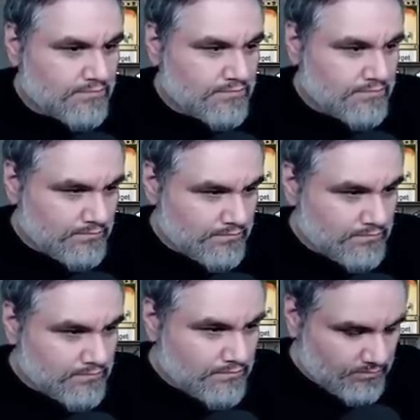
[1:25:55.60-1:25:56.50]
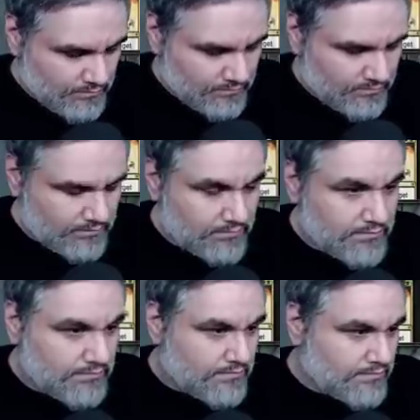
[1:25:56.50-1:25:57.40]
Get up here,
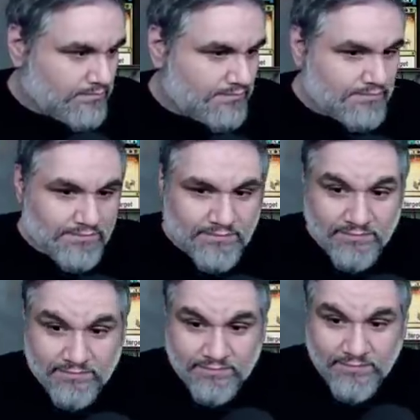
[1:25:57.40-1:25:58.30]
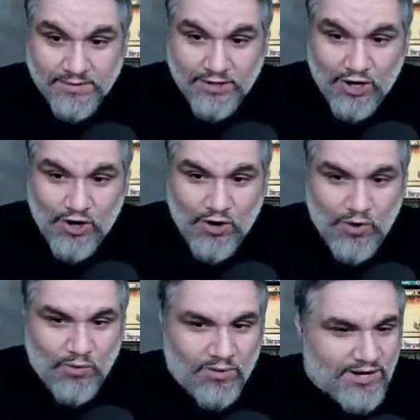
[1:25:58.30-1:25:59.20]
yeah. I got that little face.
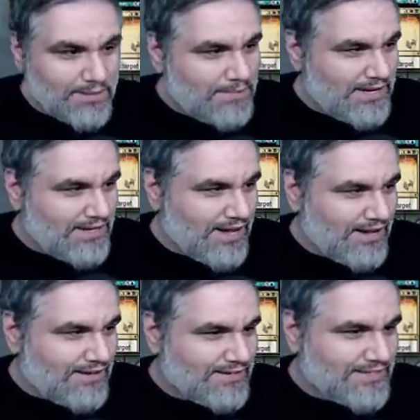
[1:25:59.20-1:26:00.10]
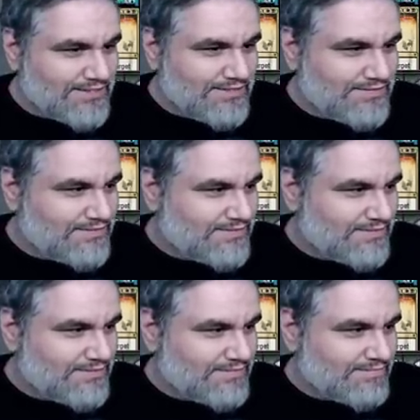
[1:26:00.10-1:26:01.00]
Oh, what up, big dog?
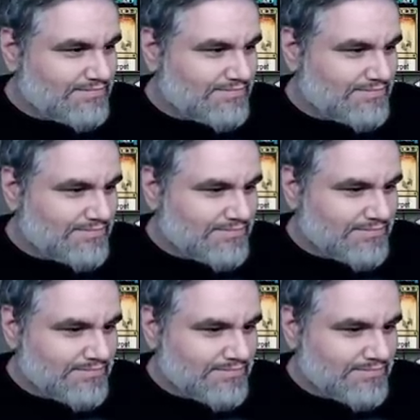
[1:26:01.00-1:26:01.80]
Hey, buddy.